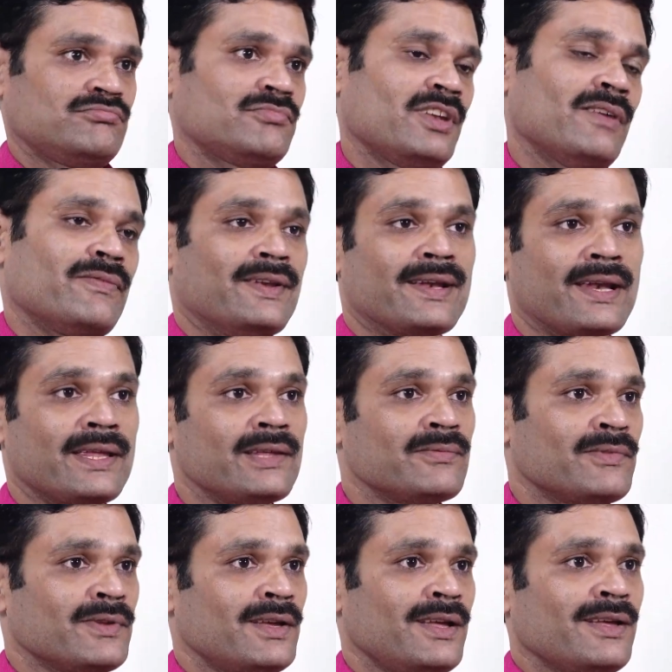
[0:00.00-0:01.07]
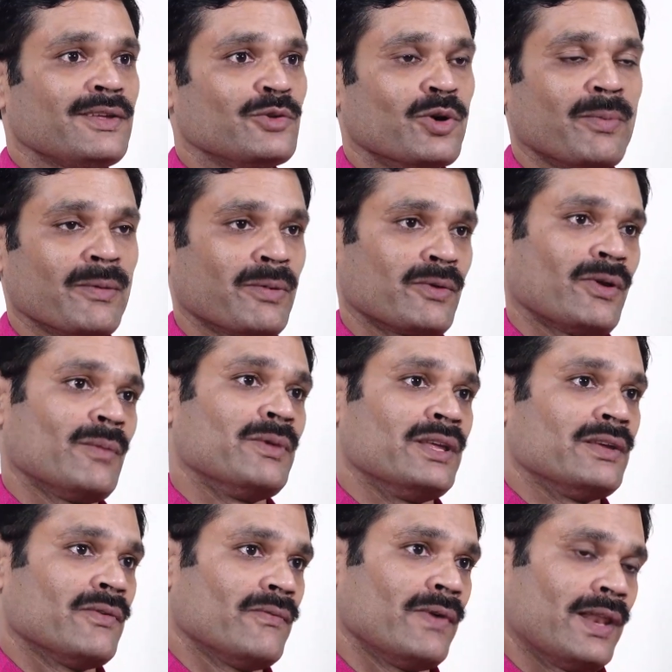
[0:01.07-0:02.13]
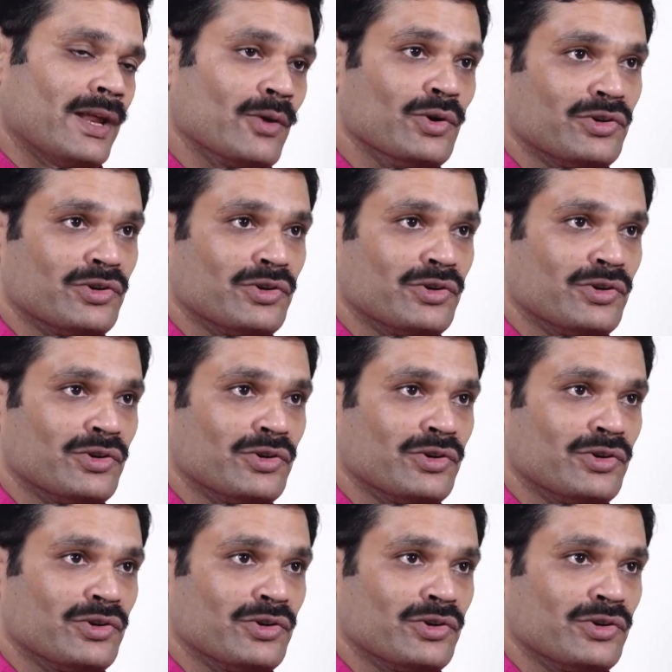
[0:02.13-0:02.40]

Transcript: definitely your paper will be very good.